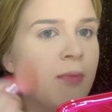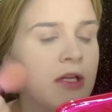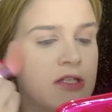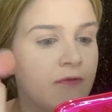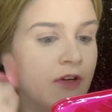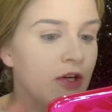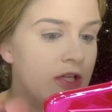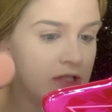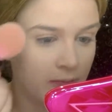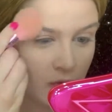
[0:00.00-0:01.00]
but it's
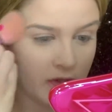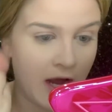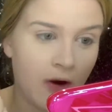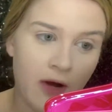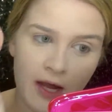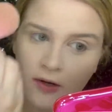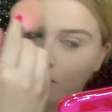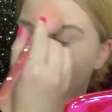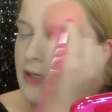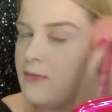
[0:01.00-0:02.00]
very smooth out. I
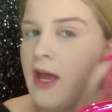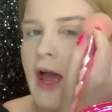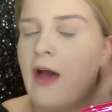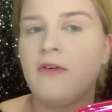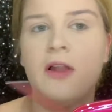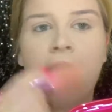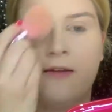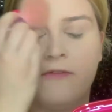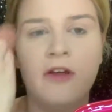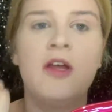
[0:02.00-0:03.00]
don't seem to have a lot
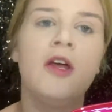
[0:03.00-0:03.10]
of